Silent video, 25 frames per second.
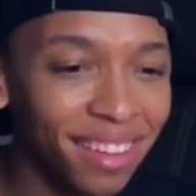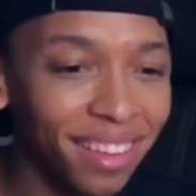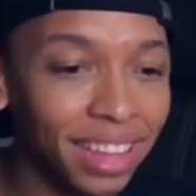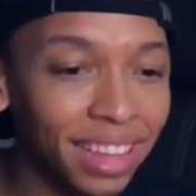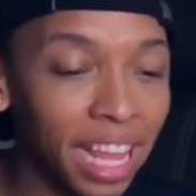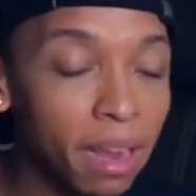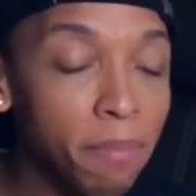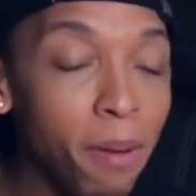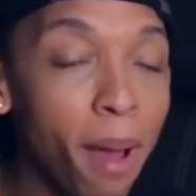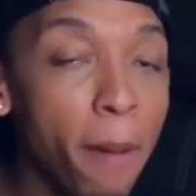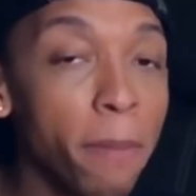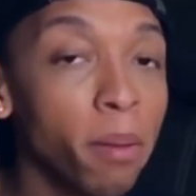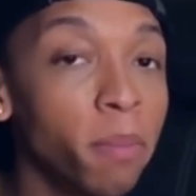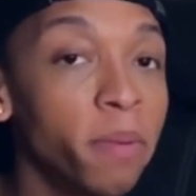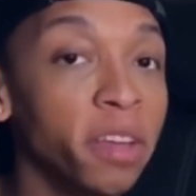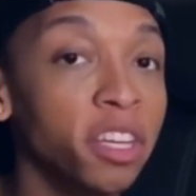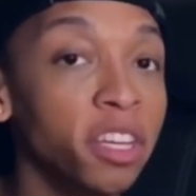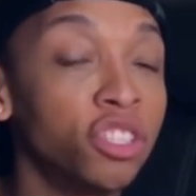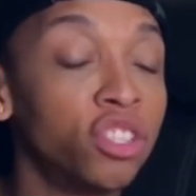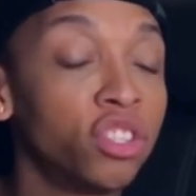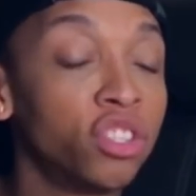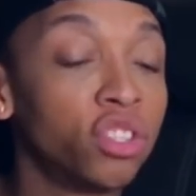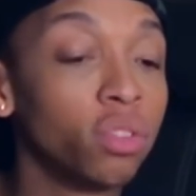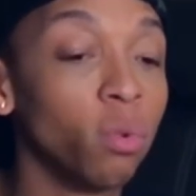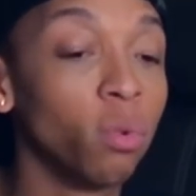They probably
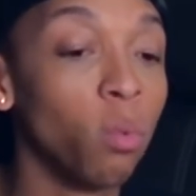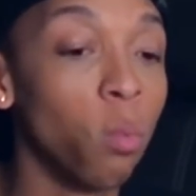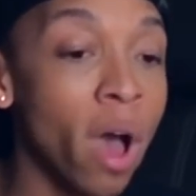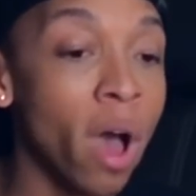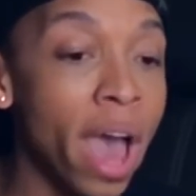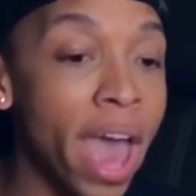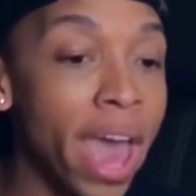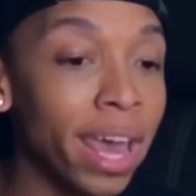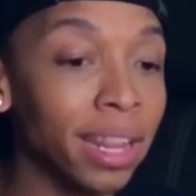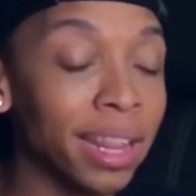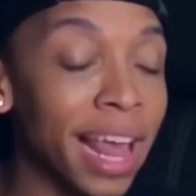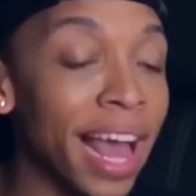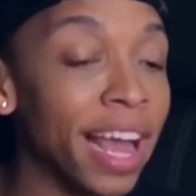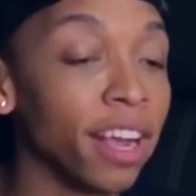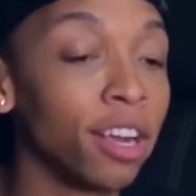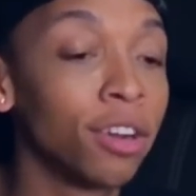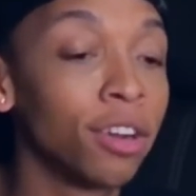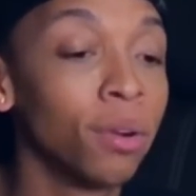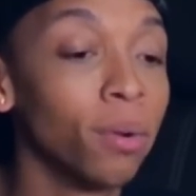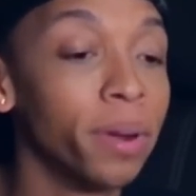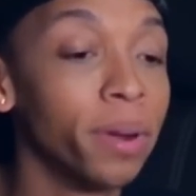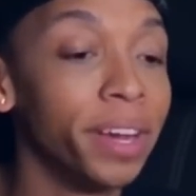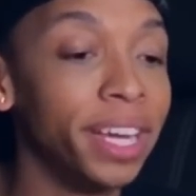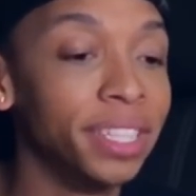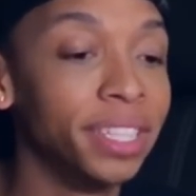sweat like
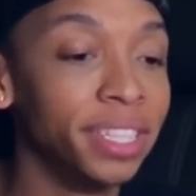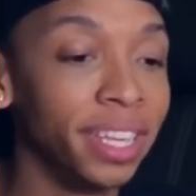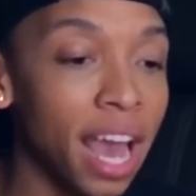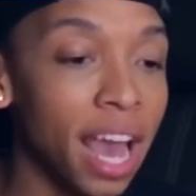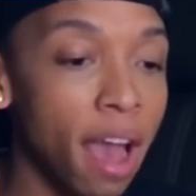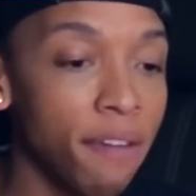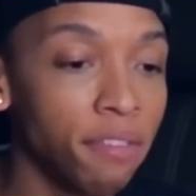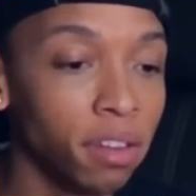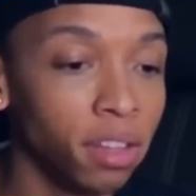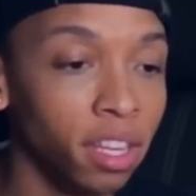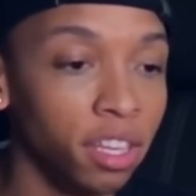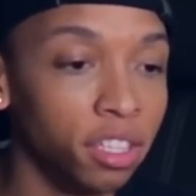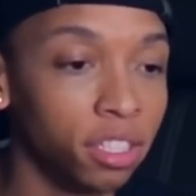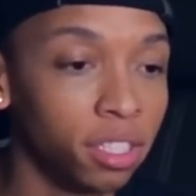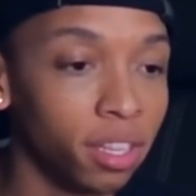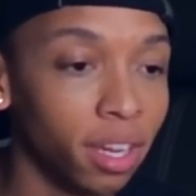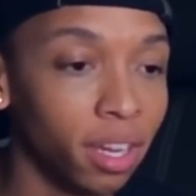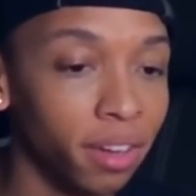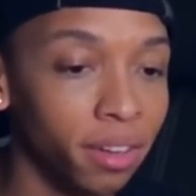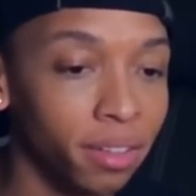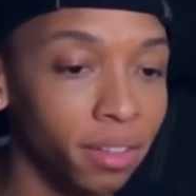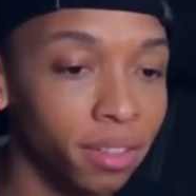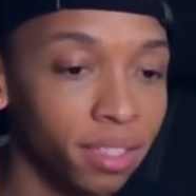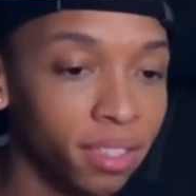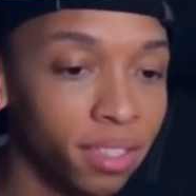crazy after these
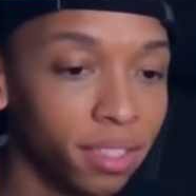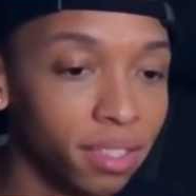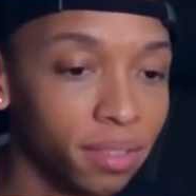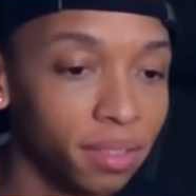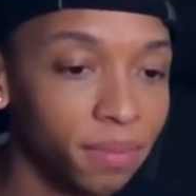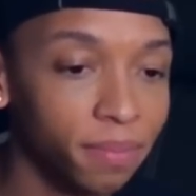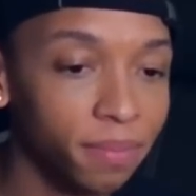shows. Oh,